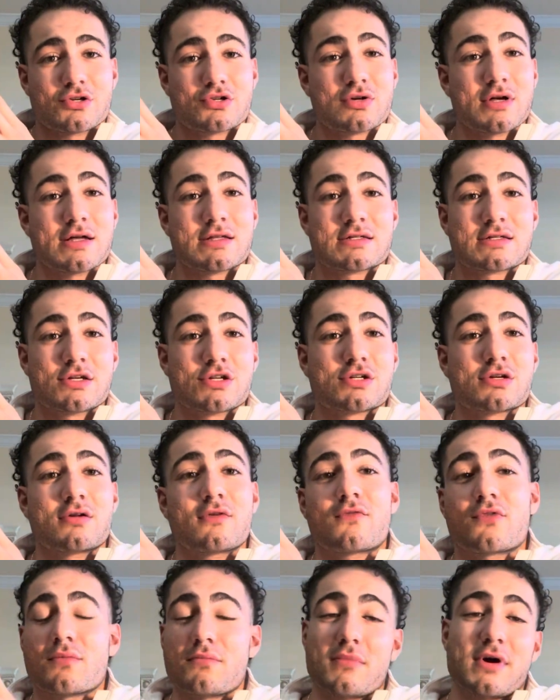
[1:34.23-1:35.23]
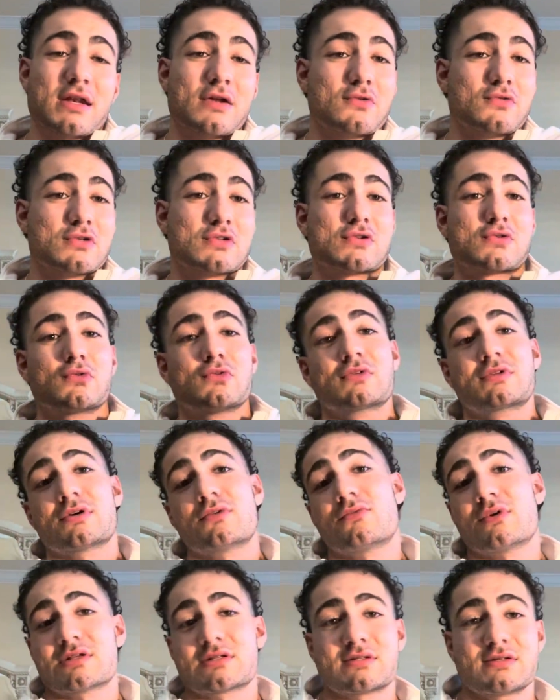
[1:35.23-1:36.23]
transition from medical school to
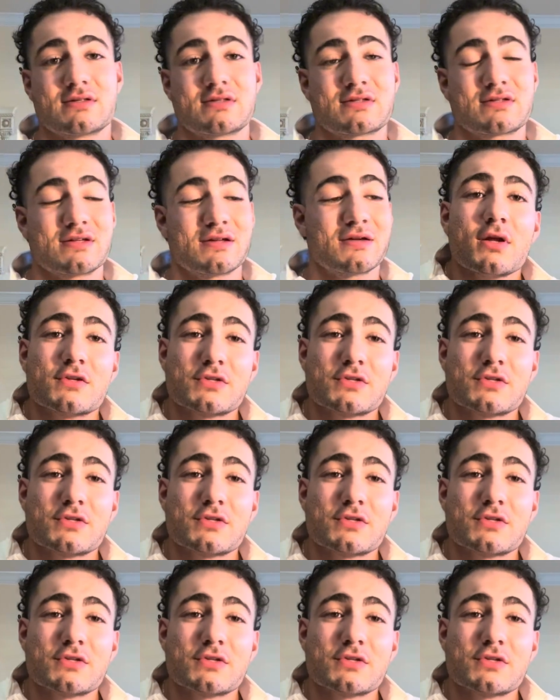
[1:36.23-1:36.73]
residency.